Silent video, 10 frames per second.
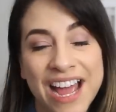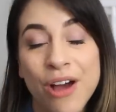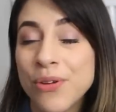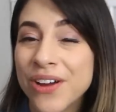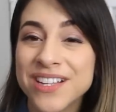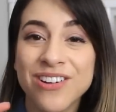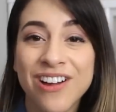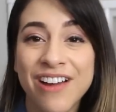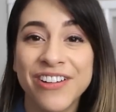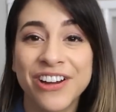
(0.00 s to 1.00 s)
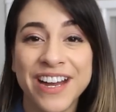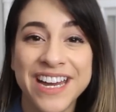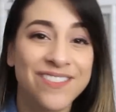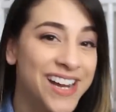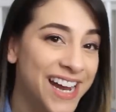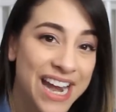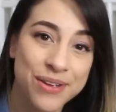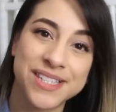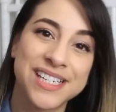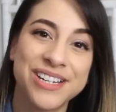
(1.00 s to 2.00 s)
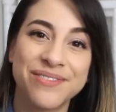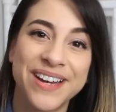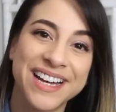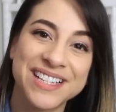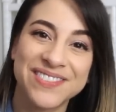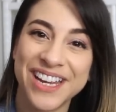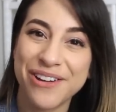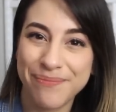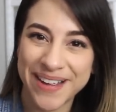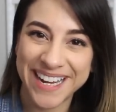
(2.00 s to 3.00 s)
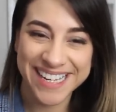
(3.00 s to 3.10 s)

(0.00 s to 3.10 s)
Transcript: I hope you guys all having a great evening and I'll see you in my next video. Bye